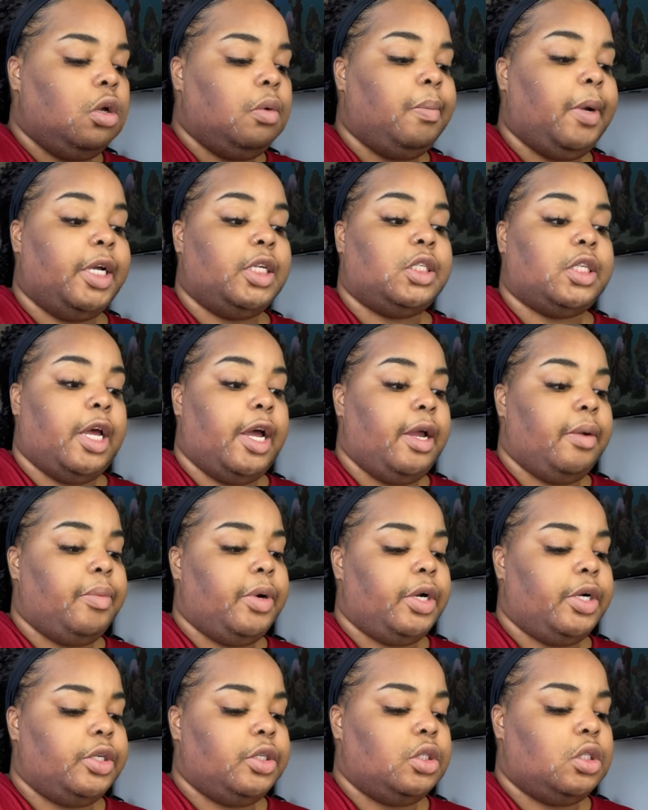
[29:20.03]
My
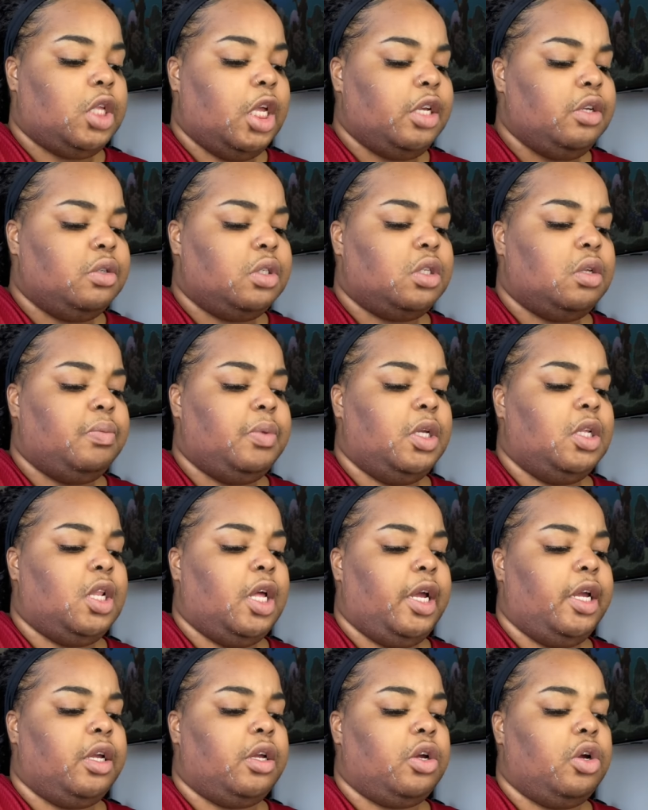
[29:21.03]
sideburns, they used to be
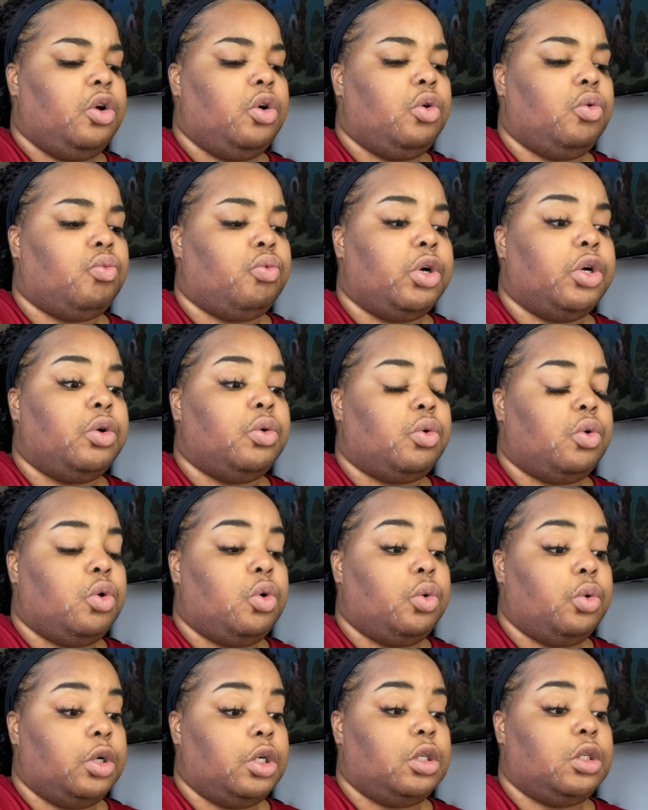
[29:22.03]
like real
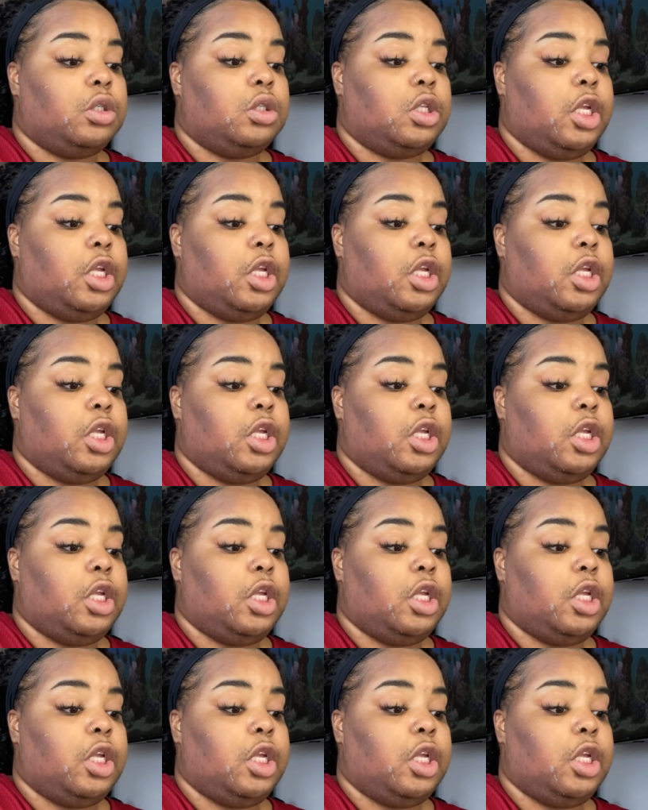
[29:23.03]
coarse.